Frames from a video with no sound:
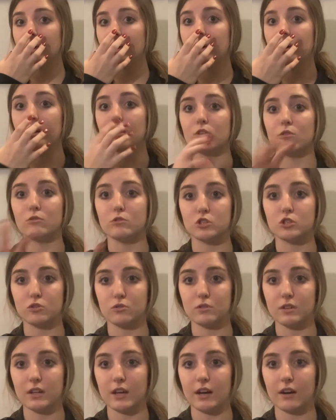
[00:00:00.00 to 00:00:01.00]
You shoot
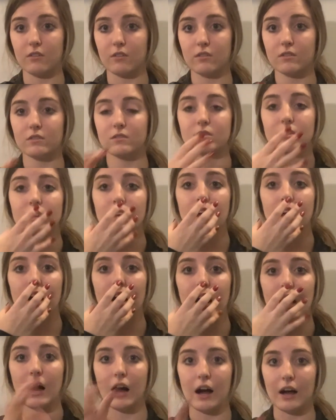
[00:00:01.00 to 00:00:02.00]
it out.
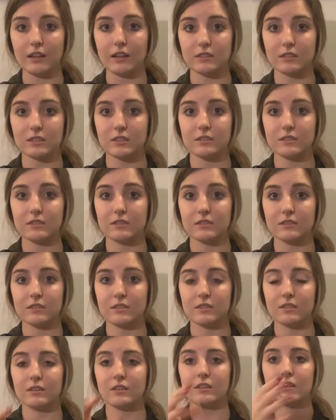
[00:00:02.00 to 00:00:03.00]
Hot.
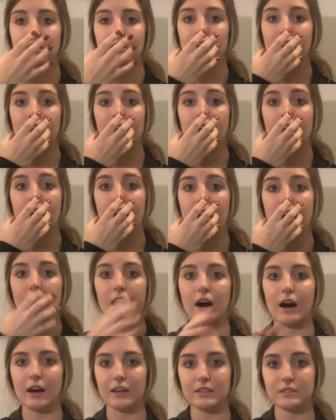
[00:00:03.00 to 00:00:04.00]

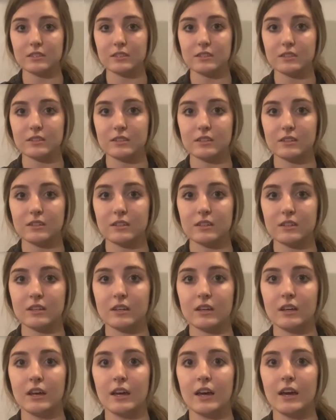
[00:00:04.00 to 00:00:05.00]
Hot.
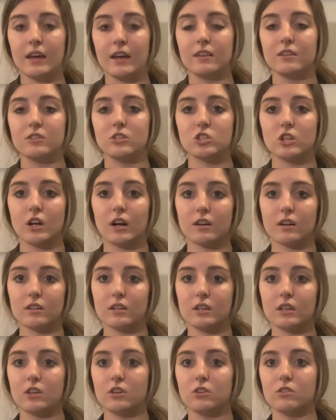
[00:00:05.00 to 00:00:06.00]
And then
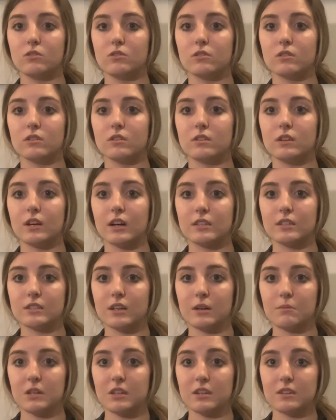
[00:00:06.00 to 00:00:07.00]
chocolate, your
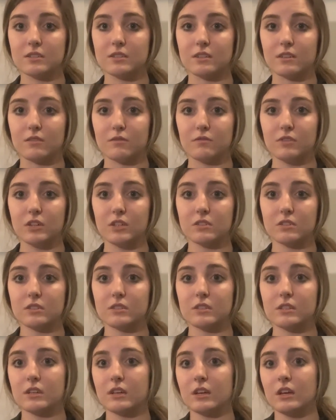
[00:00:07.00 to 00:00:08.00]
non-dominant is in a fist,
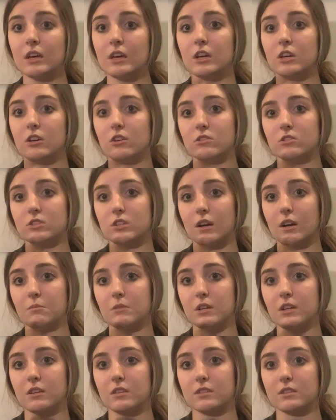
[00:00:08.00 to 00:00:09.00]
your
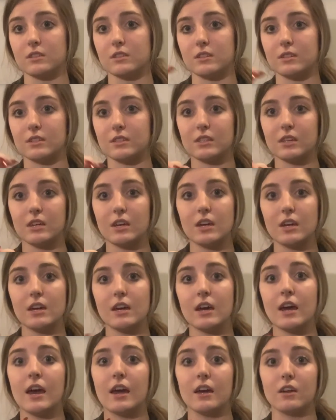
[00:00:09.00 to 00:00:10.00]
dominant is in a C,
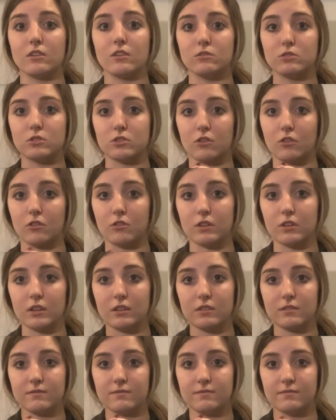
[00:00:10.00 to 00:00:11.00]
and you circle it.
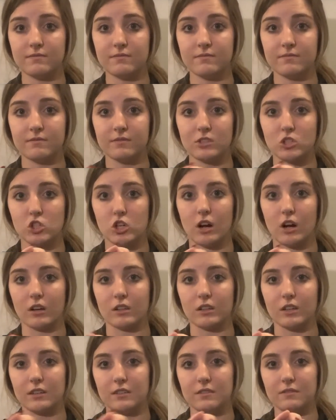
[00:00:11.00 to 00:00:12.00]

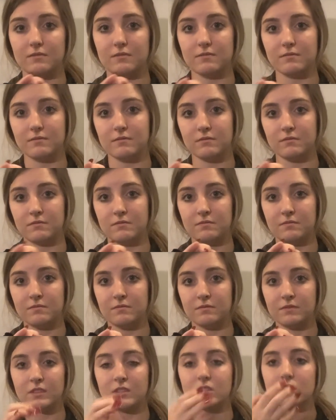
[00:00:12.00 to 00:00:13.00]
Chocolate.
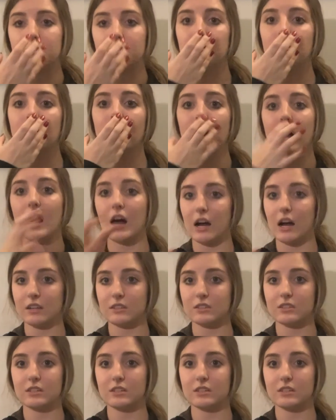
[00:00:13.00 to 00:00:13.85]
So hot